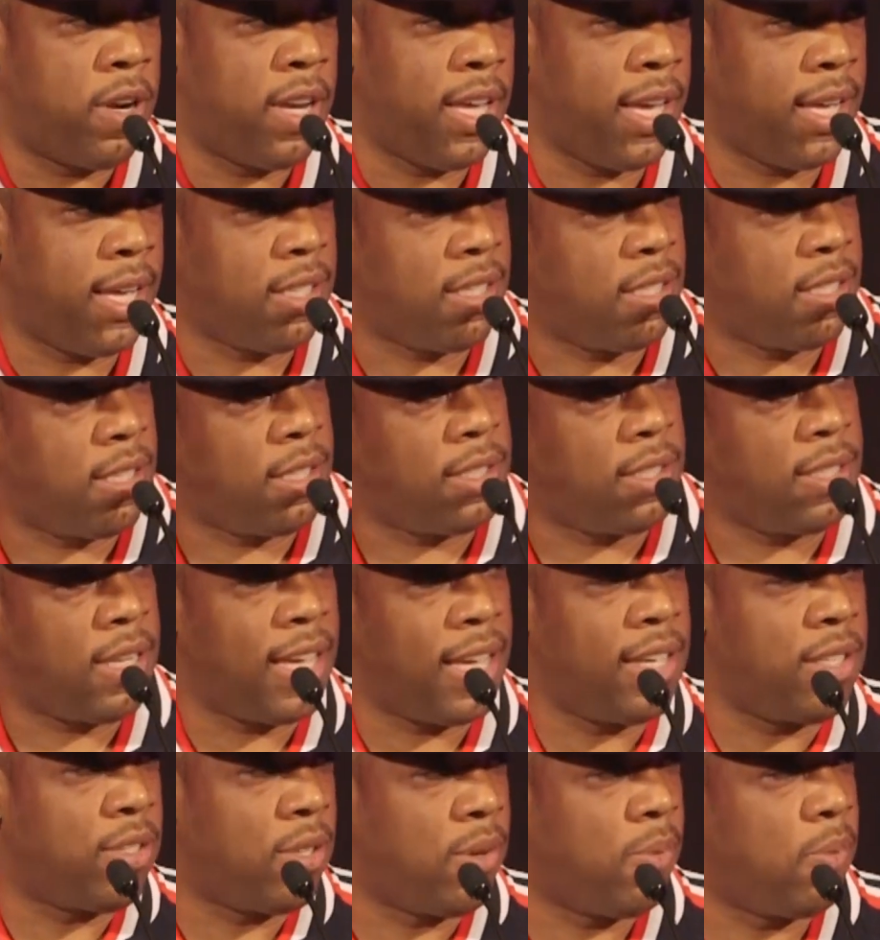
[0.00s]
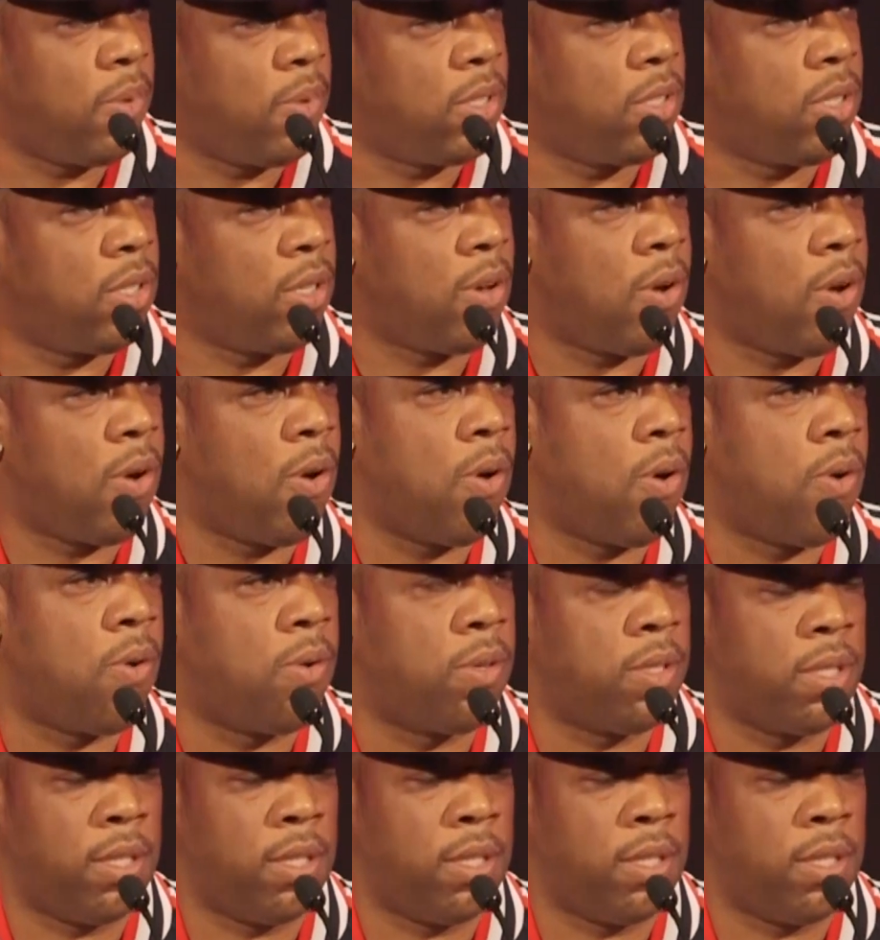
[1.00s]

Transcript: days to take someone to the hole.